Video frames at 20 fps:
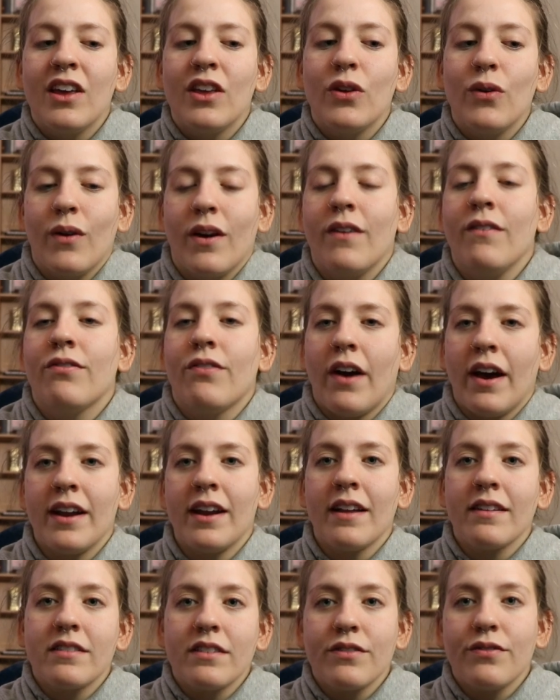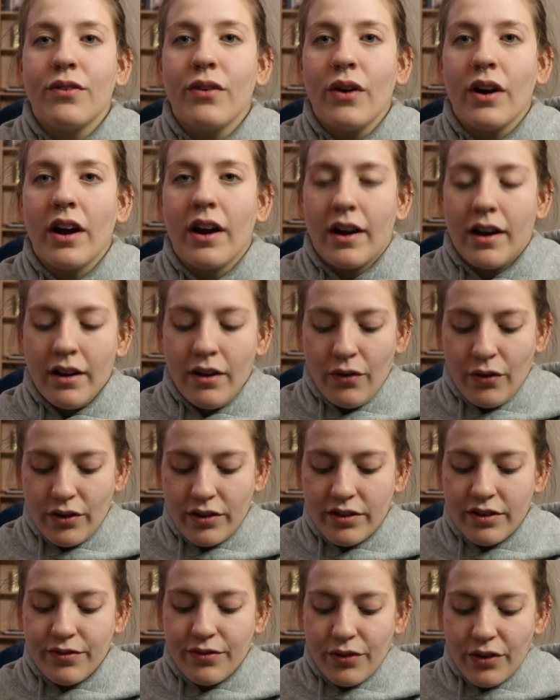you can find at Sephora or
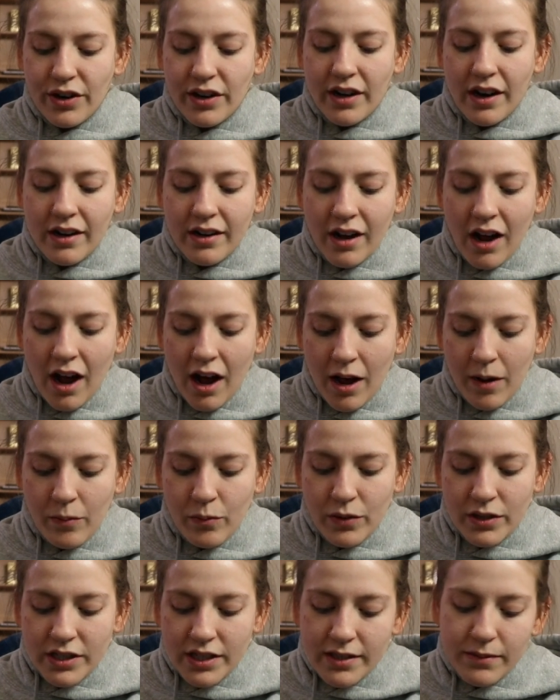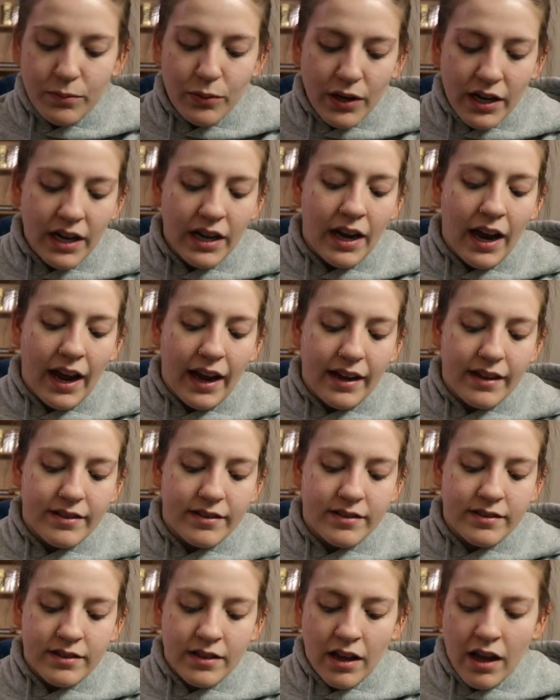Sephora.com, which is pretty
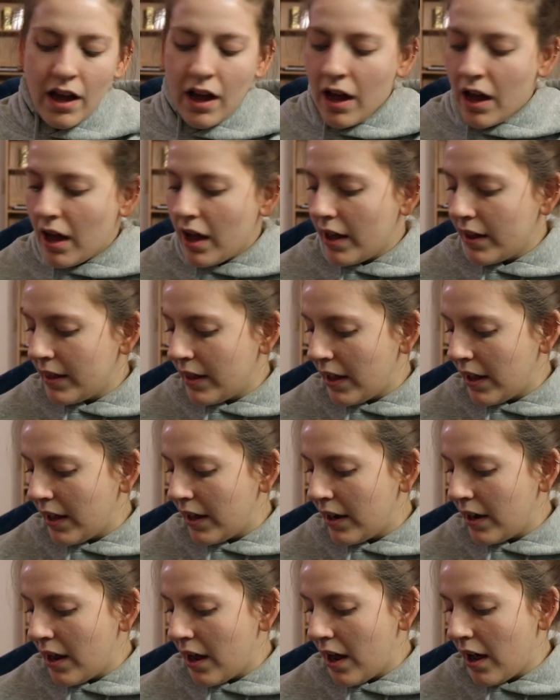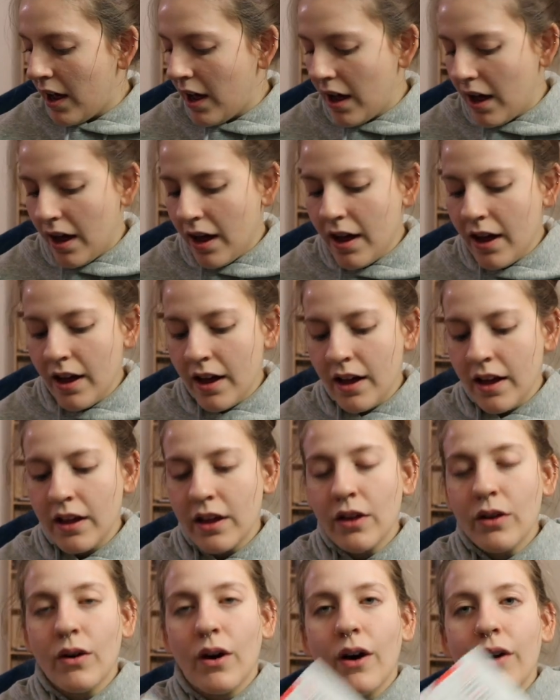nice. And then
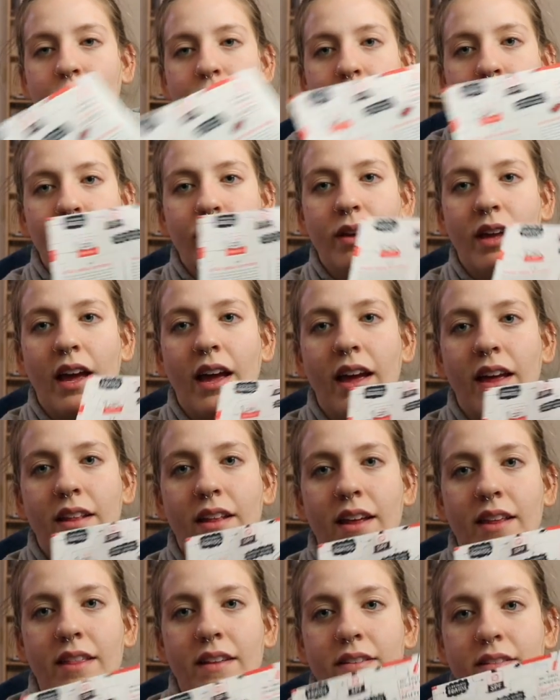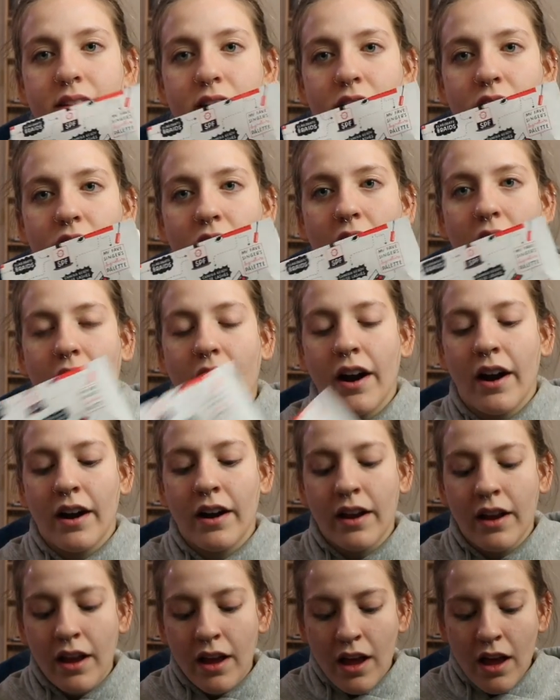you also get like this little
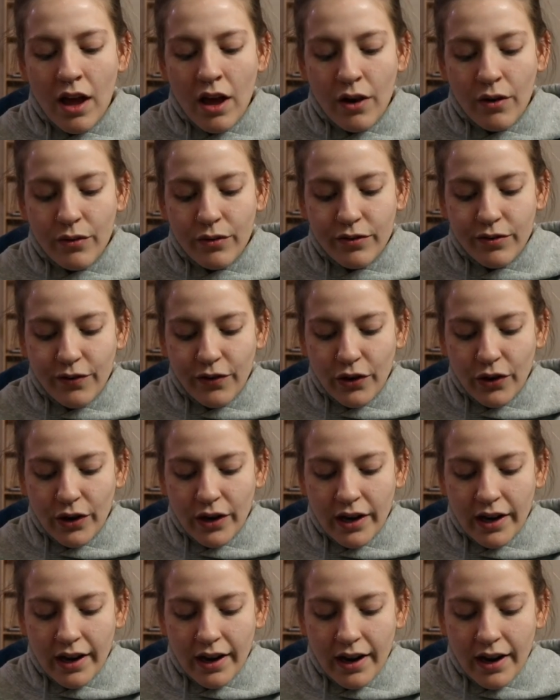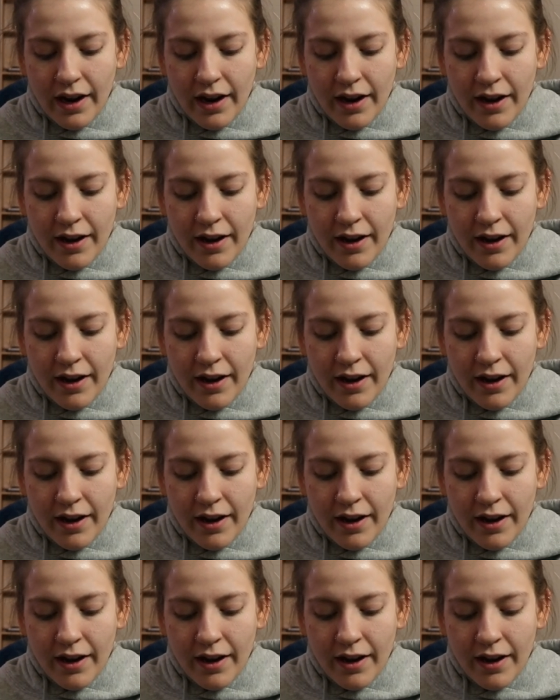card for